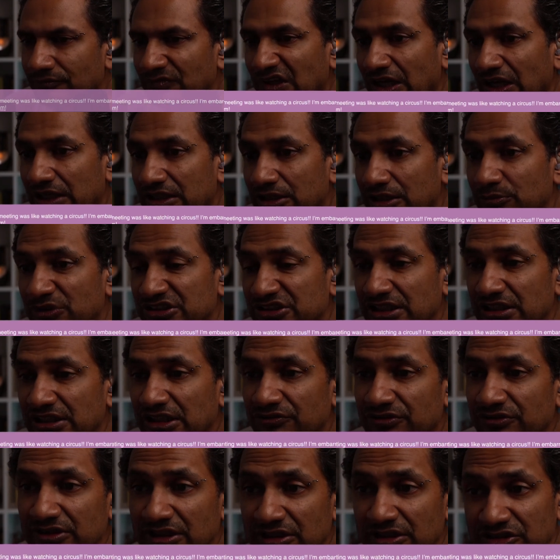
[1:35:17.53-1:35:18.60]
I didn't miss
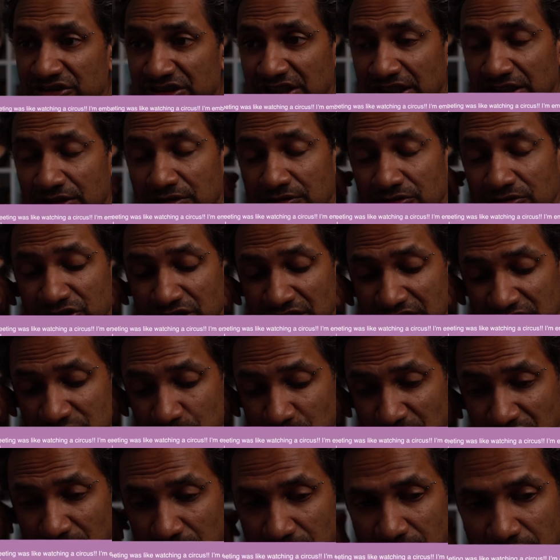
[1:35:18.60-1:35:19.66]
anything then, Sal, so that's
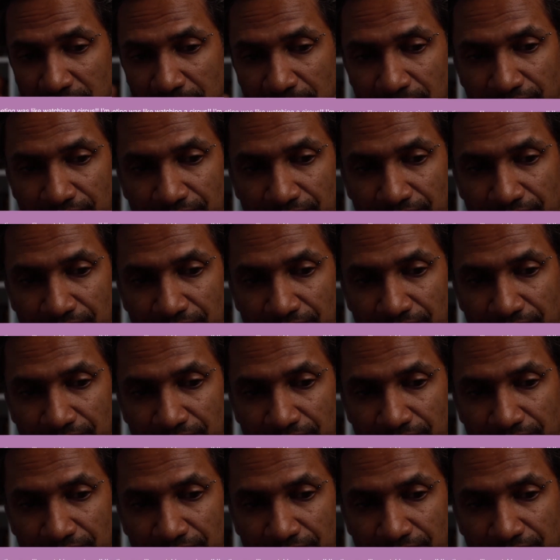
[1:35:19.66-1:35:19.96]
brilliant.